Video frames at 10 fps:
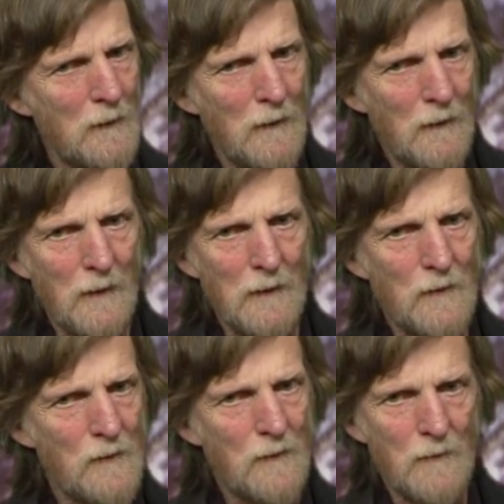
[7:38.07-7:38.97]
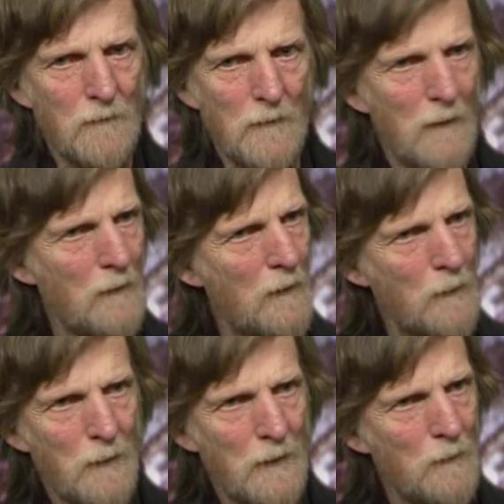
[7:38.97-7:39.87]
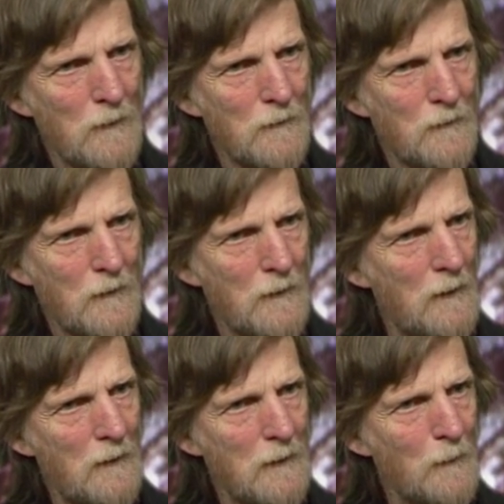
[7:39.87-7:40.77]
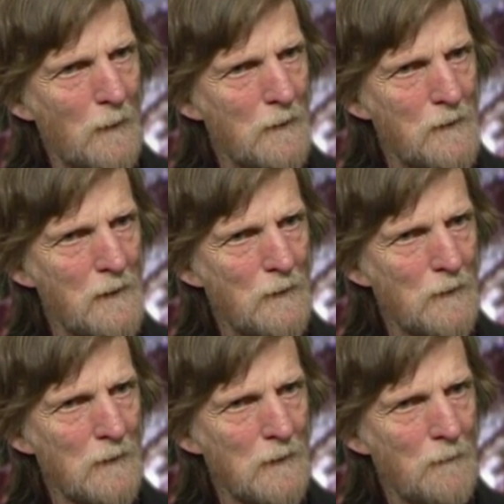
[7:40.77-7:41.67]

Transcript: And that's a lot of people to die in one century.